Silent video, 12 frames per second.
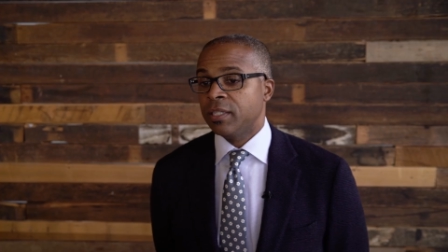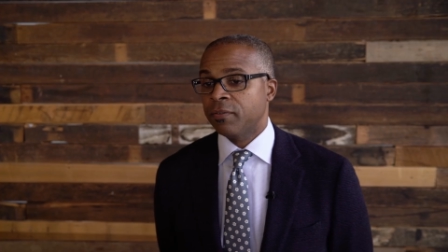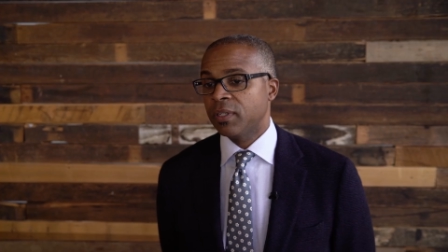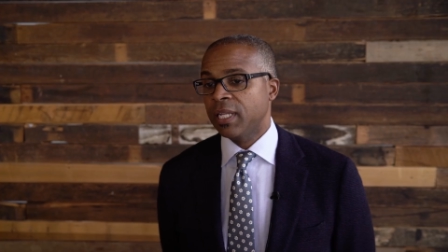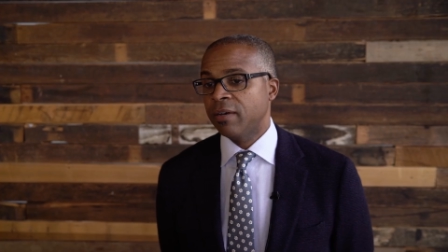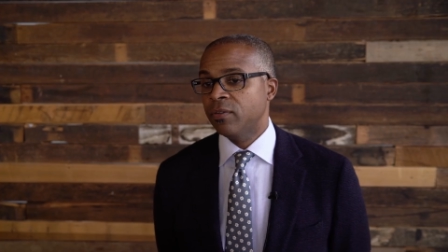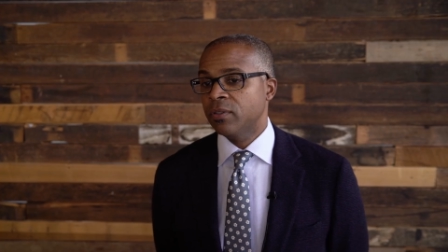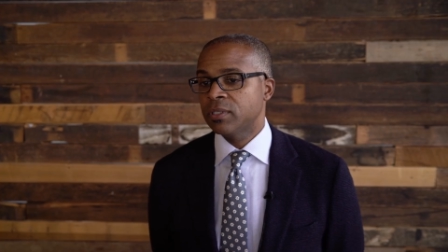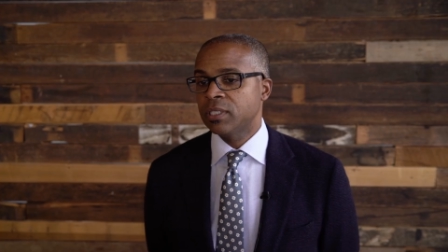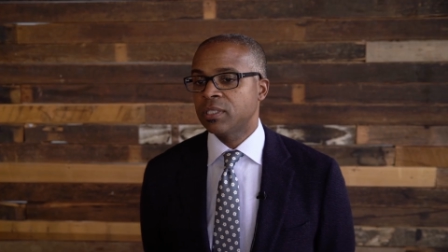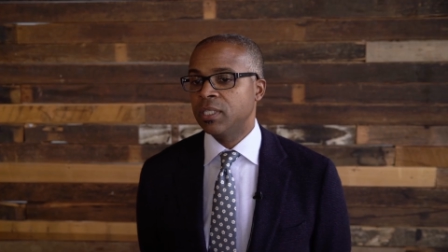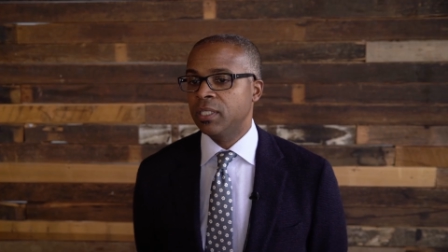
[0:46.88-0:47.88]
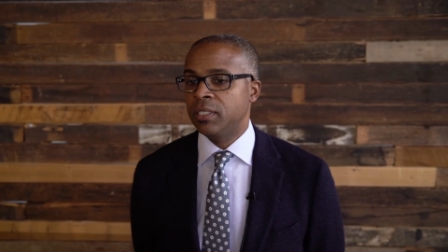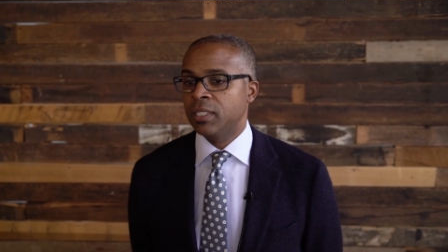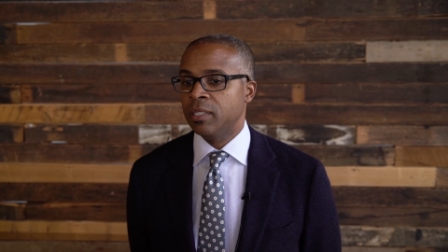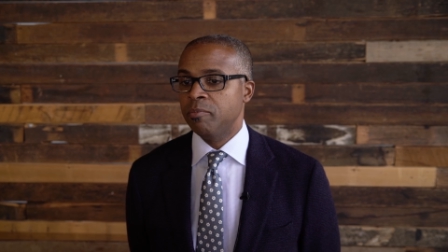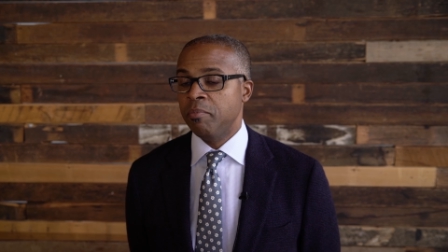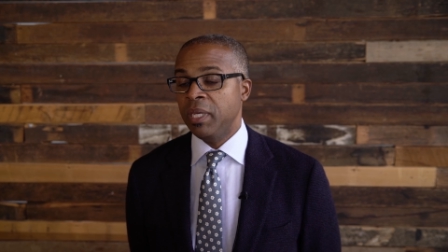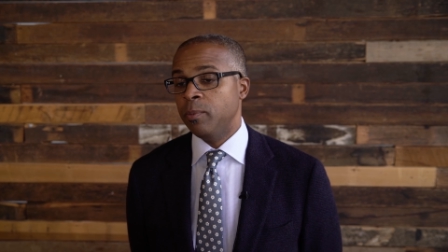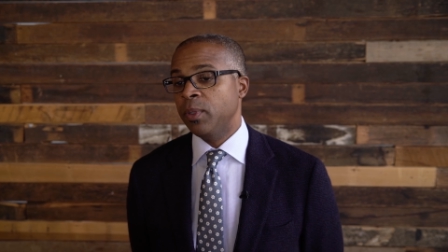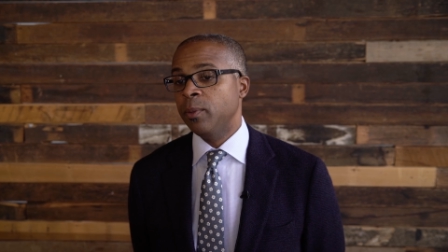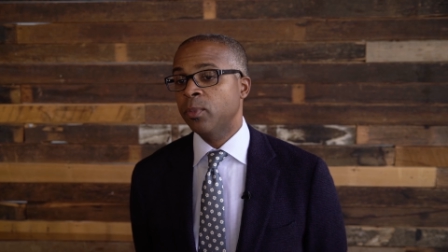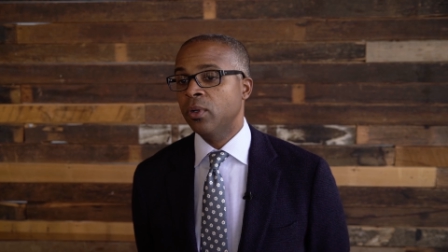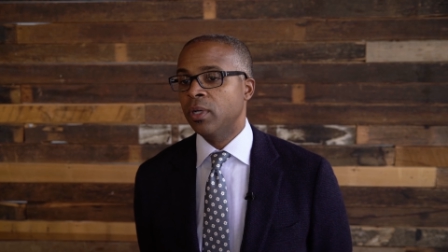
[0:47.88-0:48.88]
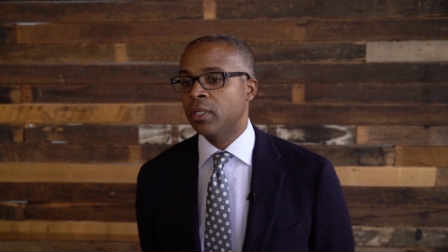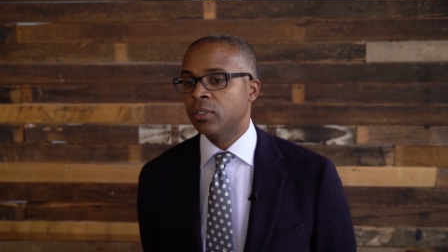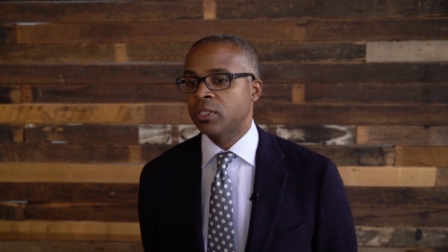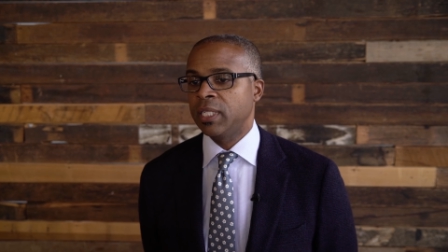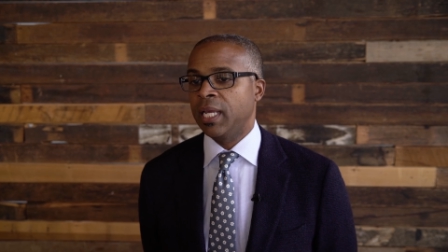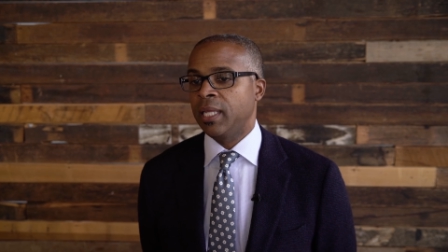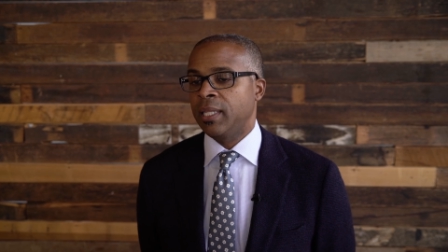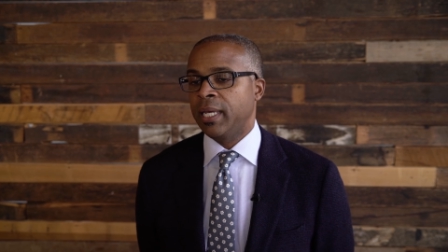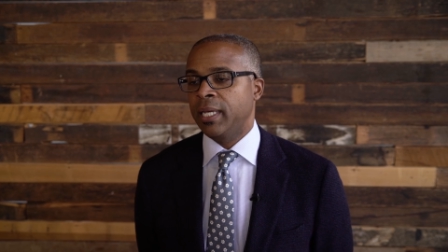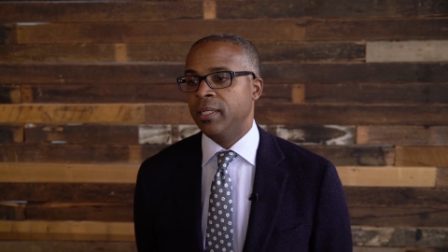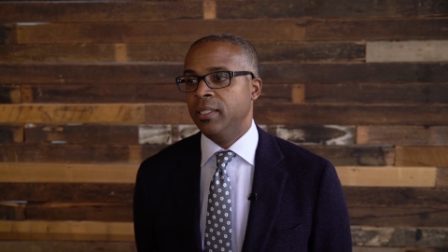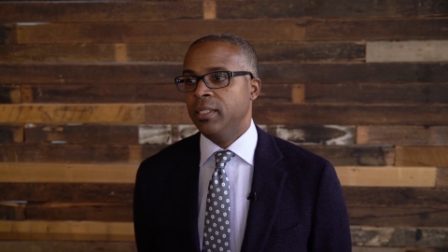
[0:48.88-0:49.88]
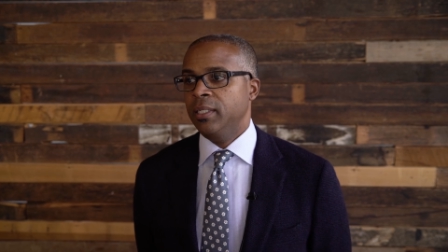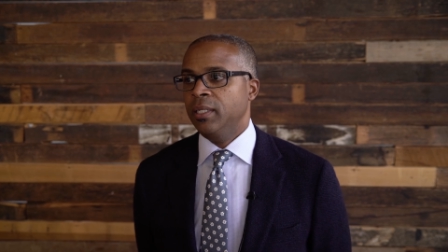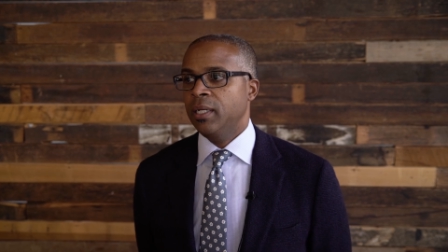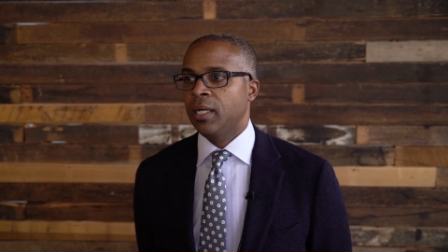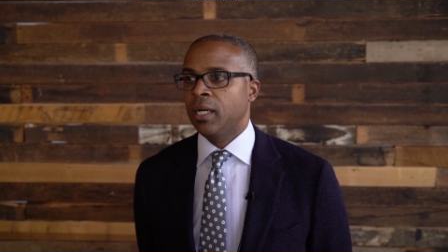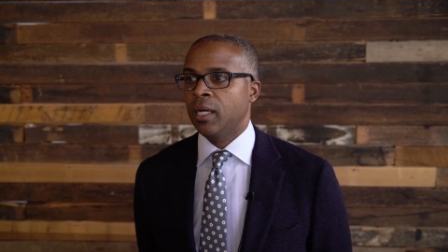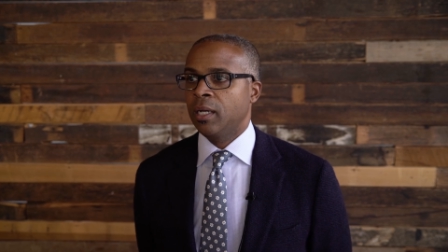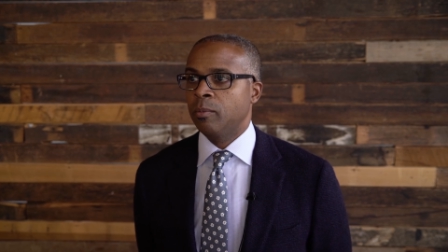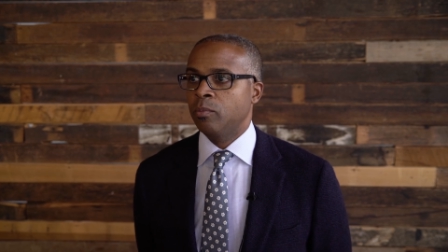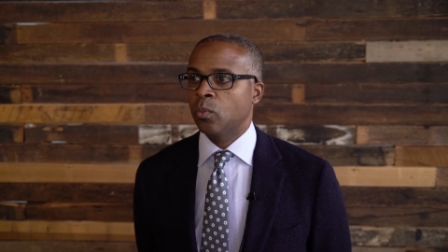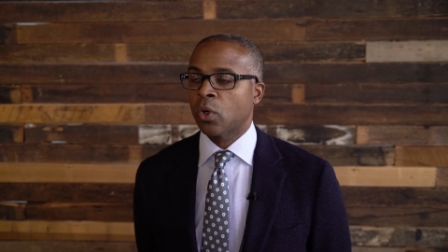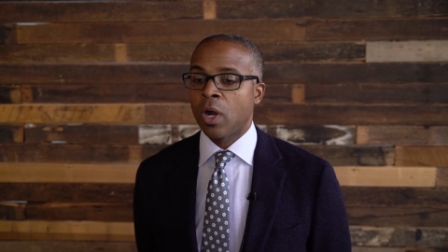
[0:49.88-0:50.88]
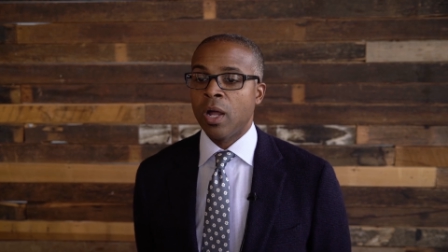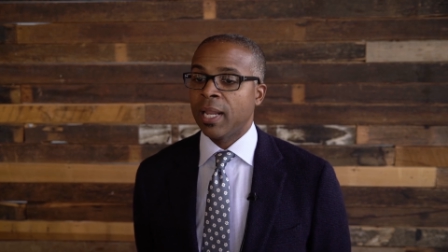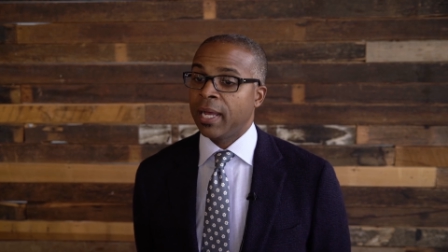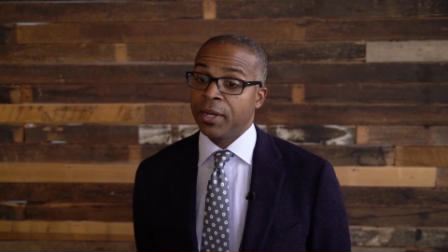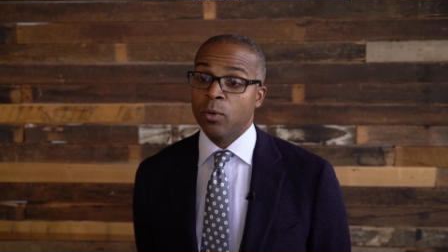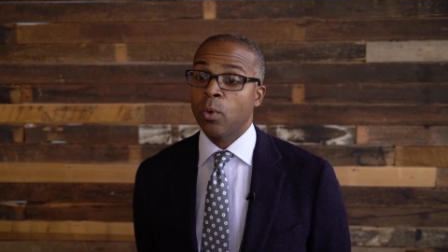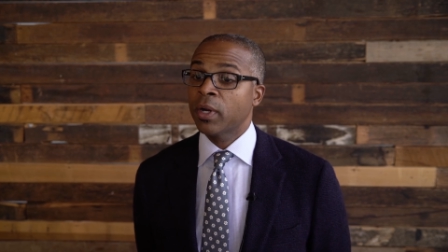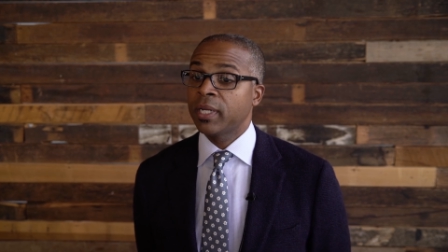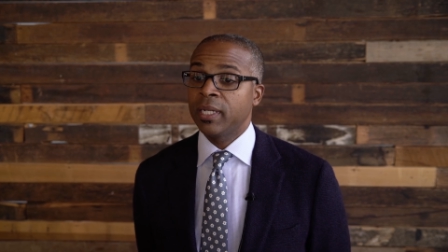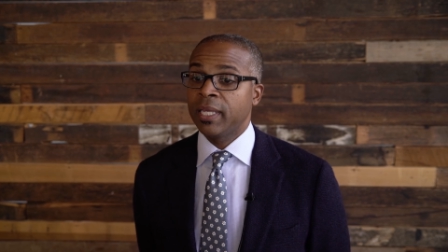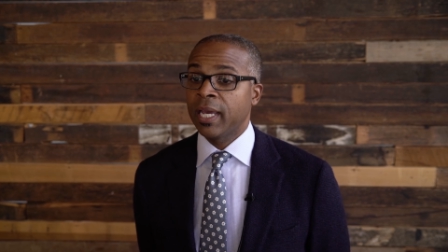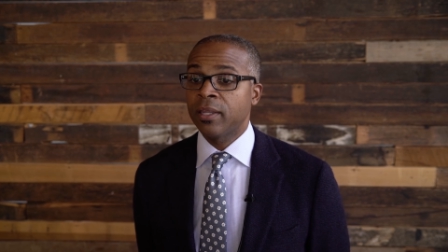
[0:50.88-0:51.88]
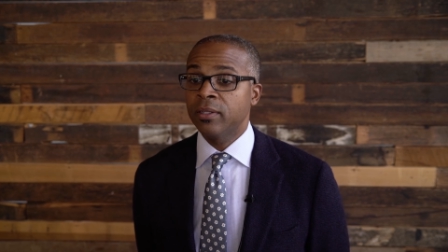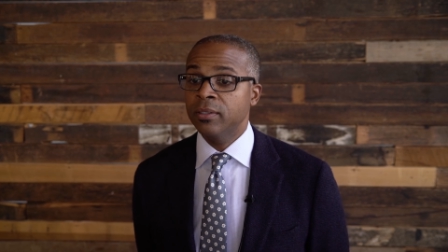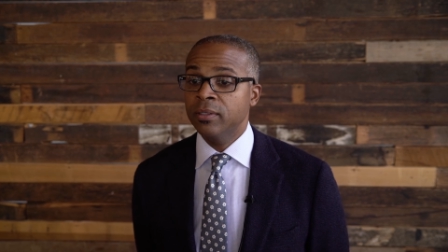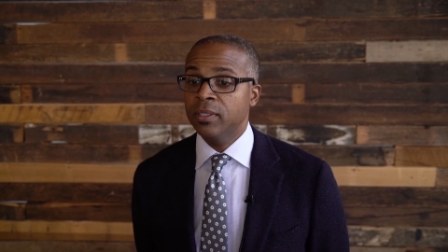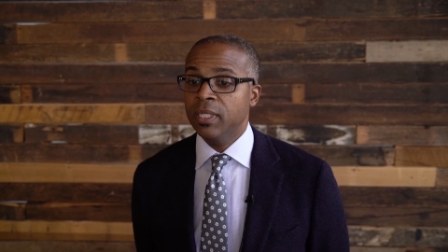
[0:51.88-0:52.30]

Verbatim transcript: different levels, it's good to meet people, understand that um, we're all out here working together,